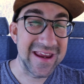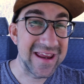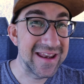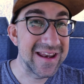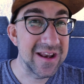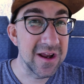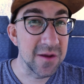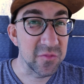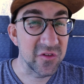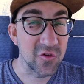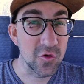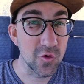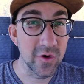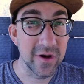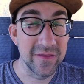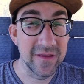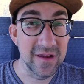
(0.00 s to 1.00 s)
ended up
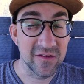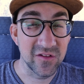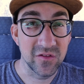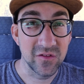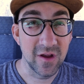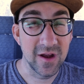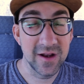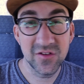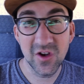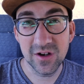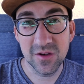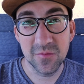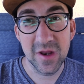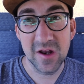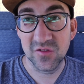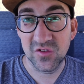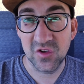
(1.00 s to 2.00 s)
scoring this, I talked
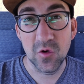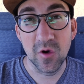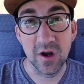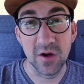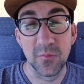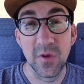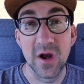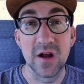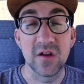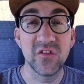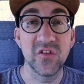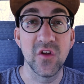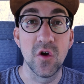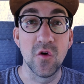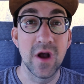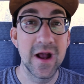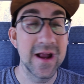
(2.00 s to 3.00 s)
him down $200,
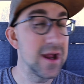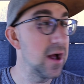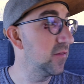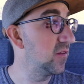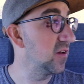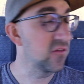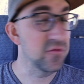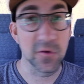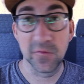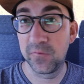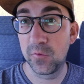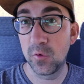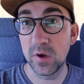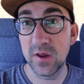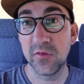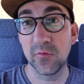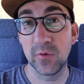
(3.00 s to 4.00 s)
so I got this for
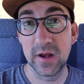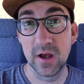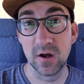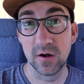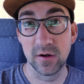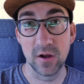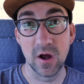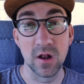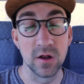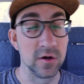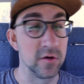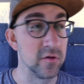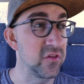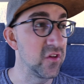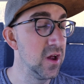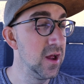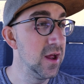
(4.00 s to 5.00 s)

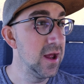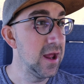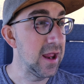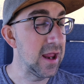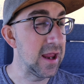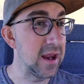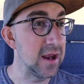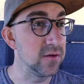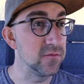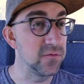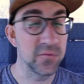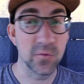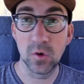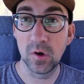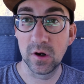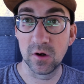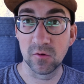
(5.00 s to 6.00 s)
$4,300. And
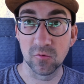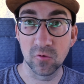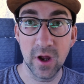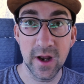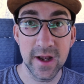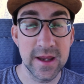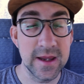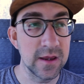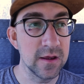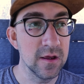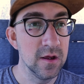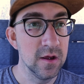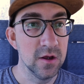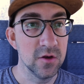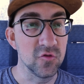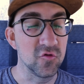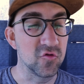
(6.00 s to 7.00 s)
for a running,
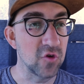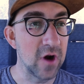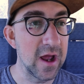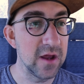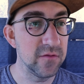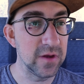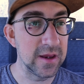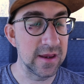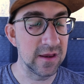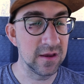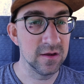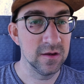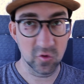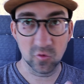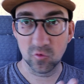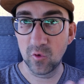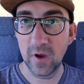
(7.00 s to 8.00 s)
driving,
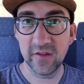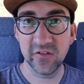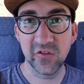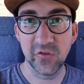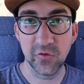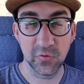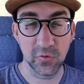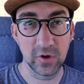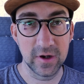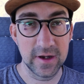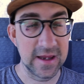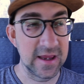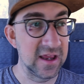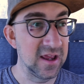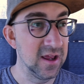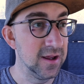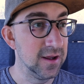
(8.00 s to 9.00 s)

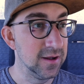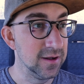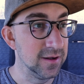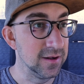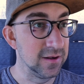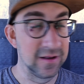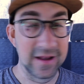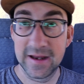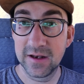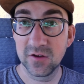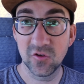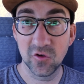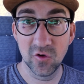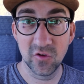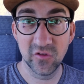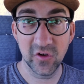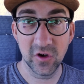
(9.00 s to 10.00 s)
rust-free Land
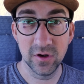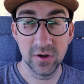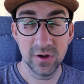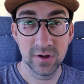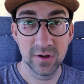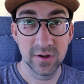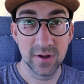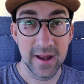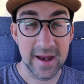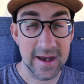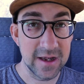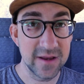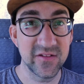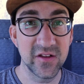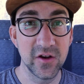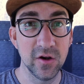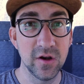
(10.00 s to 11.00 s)
Cruiser
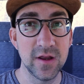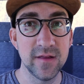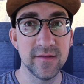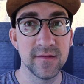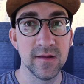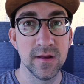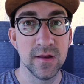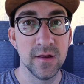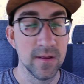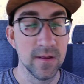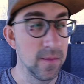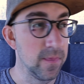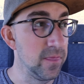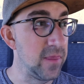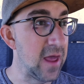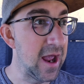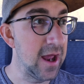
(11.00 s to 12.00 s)
80 series,
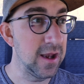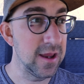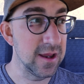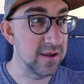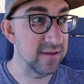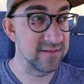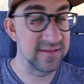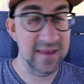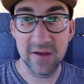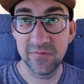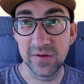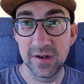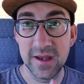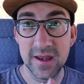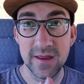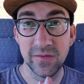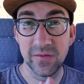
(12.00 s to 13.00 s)
that is
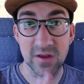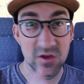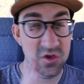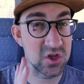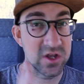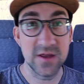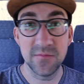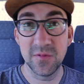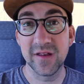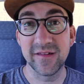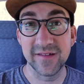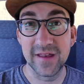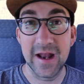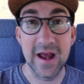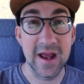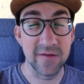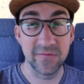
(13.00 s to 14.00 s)
definitely the cheapest
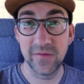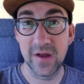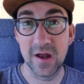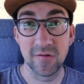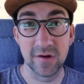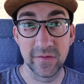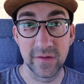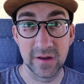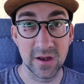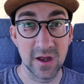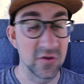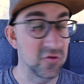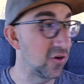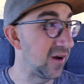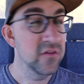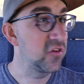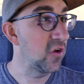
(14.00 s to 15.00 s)
that I have found in the
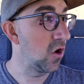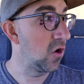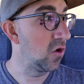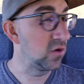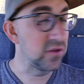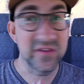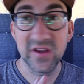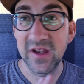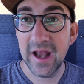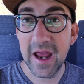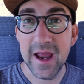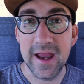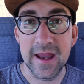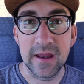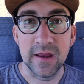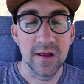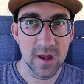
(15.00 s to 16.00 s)
country. So
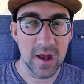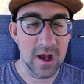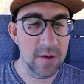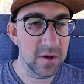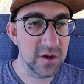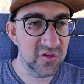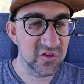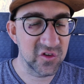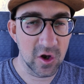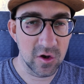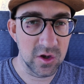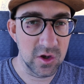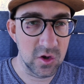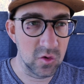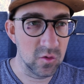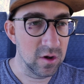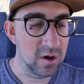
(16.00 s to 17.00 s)
today, I'm gonna show
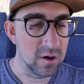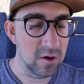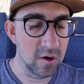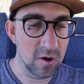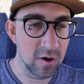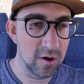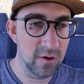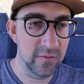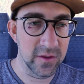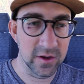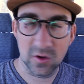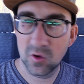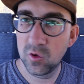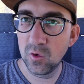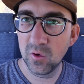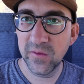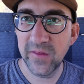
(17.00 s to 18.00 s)
you all the
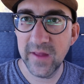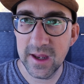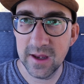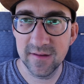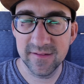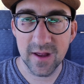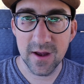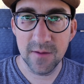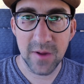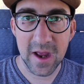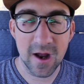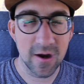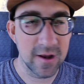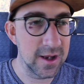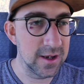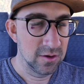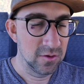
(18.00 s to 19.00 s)
cool things
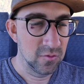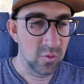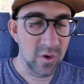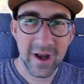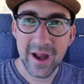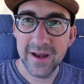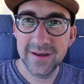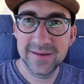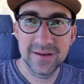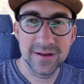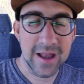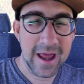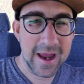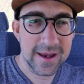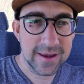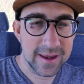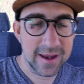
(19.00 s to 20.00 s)
about it, what I
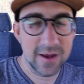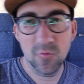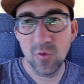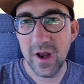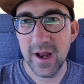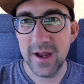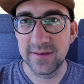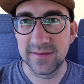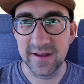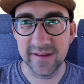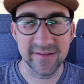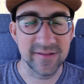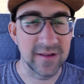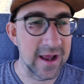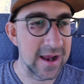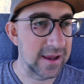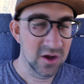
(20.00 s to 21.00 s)
like and what I
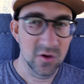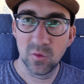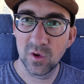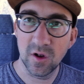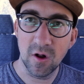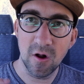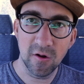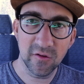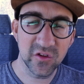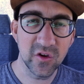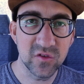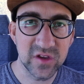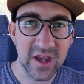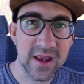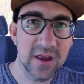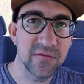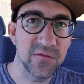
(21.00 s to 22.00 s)
dislike. We'll also
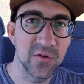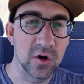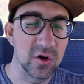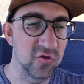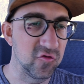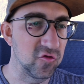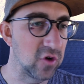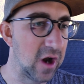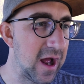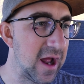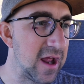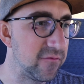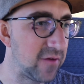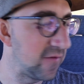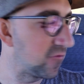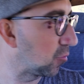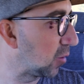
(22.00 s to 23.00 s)
take it for a
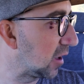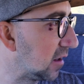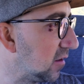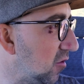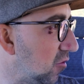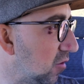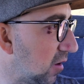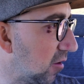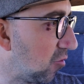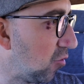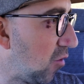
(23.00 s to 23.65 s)
drive after we do a little